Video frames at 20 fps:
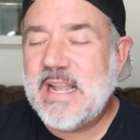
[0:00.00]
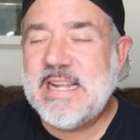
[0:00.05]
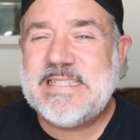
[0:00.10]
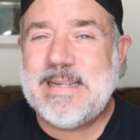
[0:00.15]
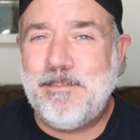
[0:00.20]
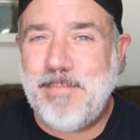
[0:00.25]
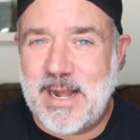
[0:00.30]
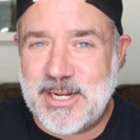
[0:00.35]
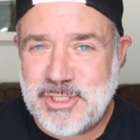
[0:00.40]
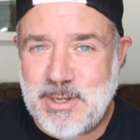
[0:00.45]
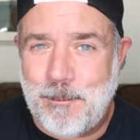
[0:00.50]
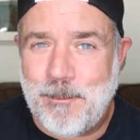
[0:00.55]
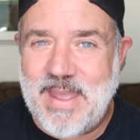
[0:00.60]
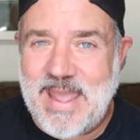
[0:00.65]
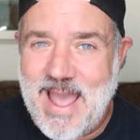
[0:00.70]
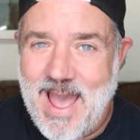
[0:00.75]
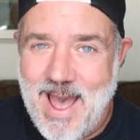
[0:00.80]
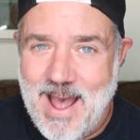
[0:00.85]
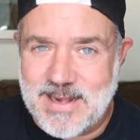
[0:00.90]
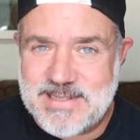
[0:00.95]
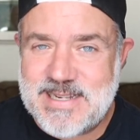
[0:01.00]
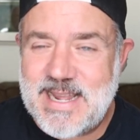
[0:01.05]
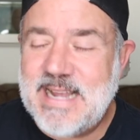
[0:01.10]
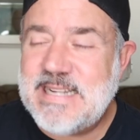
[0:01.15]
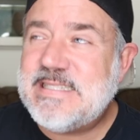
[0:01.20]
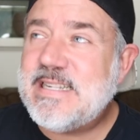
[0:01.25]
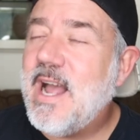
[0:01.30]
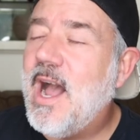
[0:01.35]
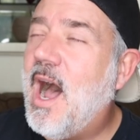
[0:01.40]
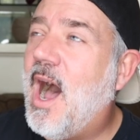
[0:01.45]
It's a bunch of BS.
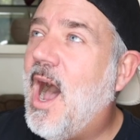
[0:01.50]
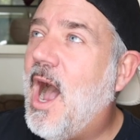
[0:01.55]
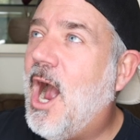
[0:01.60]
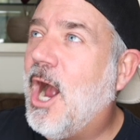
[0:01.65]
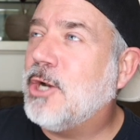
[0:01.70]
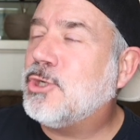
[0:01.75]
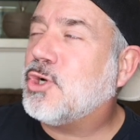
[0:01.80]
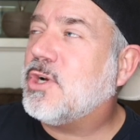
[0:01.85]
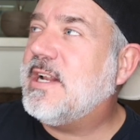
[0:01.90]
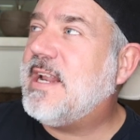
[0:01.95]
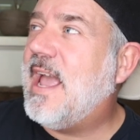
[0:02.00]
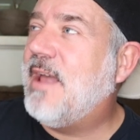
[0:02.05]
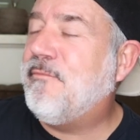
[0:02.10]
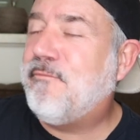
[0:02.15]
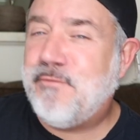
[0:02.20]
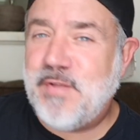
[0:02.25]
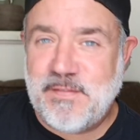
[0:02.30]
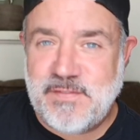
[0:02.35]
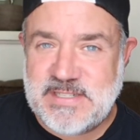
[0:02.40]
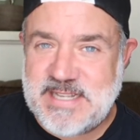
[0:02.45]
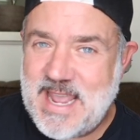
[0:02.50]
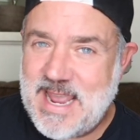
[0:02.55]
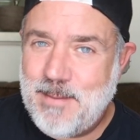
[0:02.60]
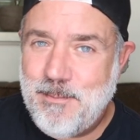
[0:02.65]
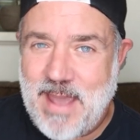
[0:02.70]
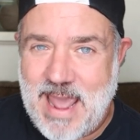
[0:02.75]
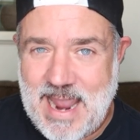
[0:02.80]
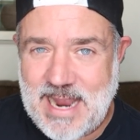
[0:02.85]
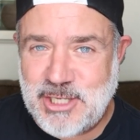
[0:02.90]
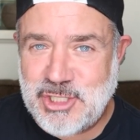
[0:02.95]
It's
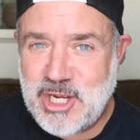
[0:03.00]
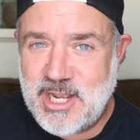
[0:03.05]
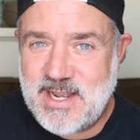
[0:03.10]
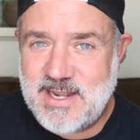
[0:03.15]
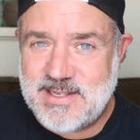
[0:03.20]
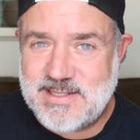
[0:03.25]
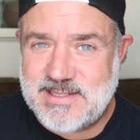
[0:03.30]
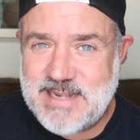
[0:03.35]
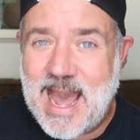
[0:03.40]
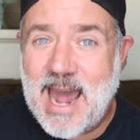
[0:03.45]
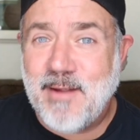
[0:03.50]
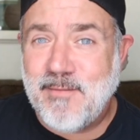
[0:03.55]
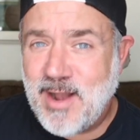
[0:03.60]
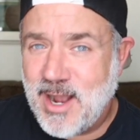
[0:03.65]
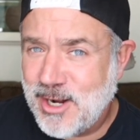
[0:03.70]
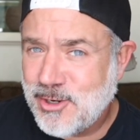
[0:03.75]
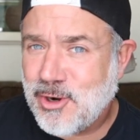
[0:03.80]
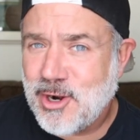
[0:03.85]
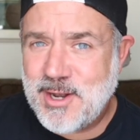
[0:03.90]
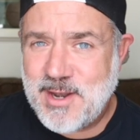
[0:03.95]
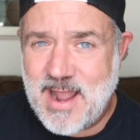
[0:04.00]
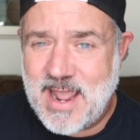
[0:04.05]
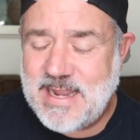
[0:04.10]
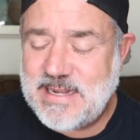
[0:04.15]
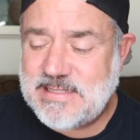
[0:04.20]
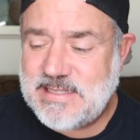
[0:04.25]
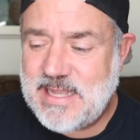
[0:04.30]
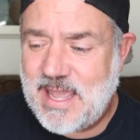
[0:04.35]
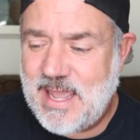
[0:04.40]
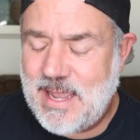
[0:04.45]
115 pages out of
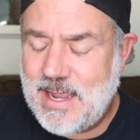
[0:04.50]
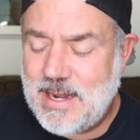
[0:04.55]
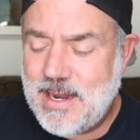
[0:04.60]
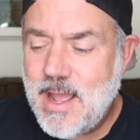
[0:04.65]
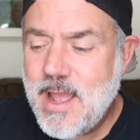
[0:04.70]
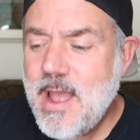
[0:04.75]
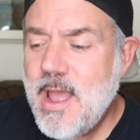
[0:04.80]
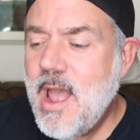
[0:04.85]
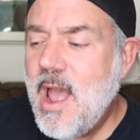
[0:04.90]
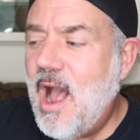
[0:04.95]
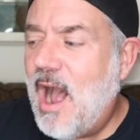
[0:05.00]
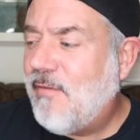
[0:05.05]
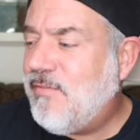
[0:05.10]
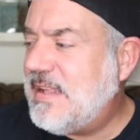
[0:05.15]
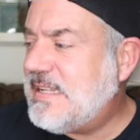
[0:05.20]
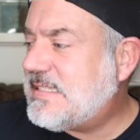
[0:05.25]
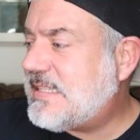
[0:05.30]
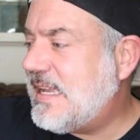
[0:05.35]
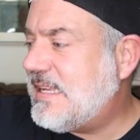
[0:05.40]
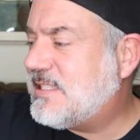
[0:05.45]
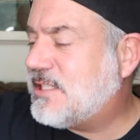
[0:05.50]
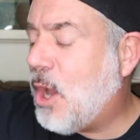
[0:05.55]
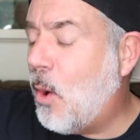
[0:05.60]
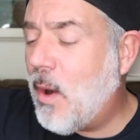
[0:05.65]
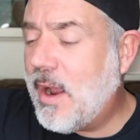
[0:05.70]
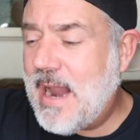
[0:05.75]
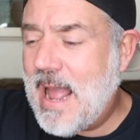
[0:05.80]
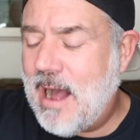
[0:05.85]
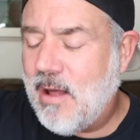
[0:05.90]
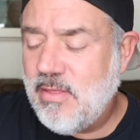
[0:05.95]
119 of these kids
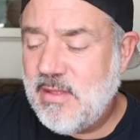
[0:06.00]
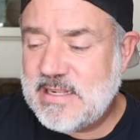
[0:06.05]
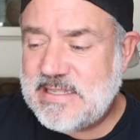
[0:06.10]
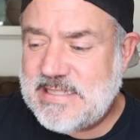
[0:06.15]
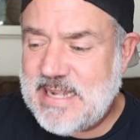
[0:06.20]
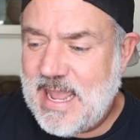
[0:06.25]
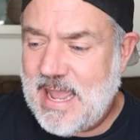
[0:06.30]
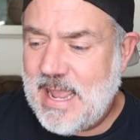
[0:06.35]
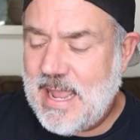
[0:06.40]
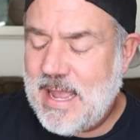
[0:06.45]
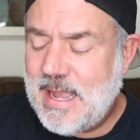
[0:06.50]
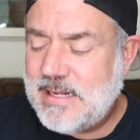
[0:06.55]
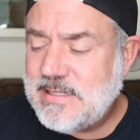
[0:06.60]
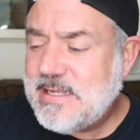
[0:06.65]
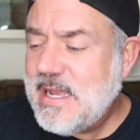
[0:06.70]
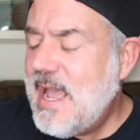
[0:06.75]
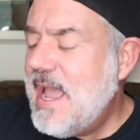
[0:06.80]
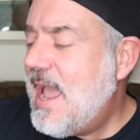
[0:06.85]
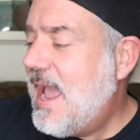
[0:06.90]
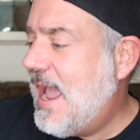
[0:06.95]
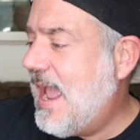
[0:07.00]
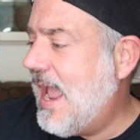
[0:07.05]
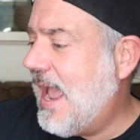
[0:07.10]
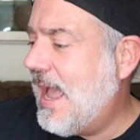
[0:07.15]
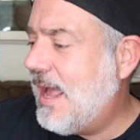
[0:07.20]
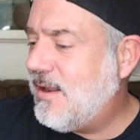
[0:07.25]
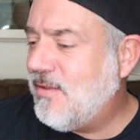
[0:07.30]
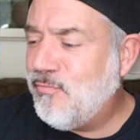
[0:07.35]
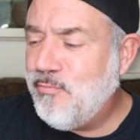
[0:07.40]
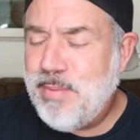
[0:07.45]
going out in the sand
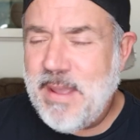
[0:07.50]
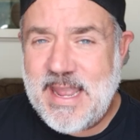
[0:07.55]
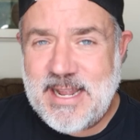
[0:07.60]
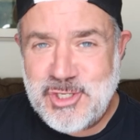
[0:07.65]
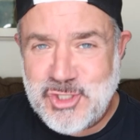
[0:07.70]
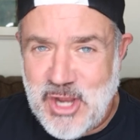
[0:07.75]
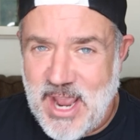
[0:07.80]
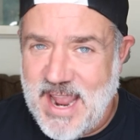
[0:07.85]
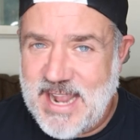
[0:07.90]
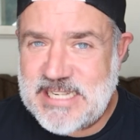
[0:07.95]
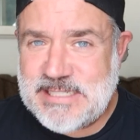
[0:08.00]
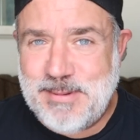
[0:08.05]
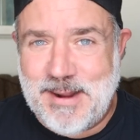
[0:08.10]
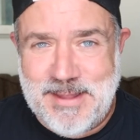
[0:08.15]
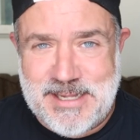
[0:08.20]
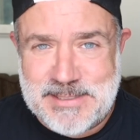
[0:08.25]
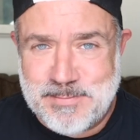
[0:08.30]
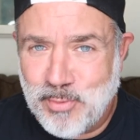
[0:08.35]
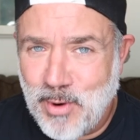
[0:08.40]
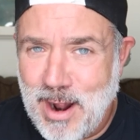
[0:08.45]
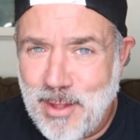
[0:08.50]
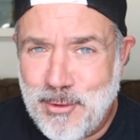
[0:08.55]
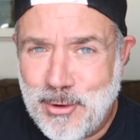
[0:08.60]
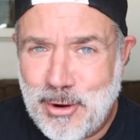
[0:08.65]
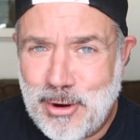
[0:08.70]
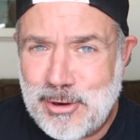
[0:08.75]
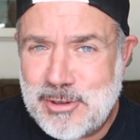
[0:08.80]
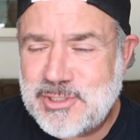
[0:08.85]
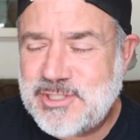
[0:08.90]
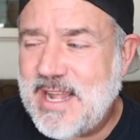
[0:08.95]
and being chased by these
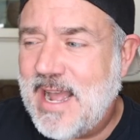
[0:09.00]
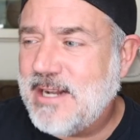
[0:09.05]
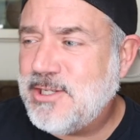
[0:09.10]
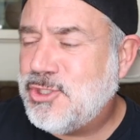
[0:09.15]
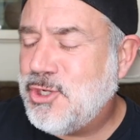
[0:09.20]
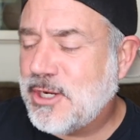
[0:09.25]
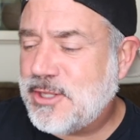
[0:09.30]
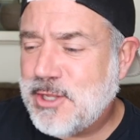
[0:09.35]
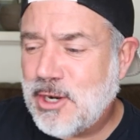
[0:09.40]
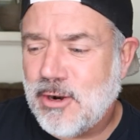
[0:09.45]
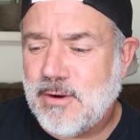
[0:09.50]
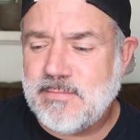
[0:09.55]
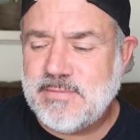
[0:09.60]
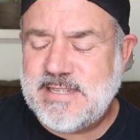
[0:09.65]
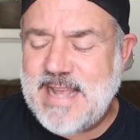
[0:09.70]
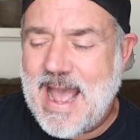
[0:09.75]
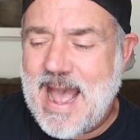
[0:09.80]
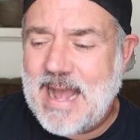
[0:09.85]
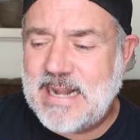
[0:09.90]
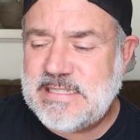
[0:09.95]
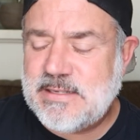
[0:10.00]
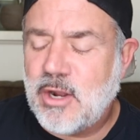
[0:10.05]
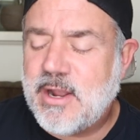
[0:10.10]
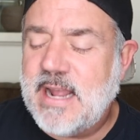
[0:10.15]
brothers that took their dads.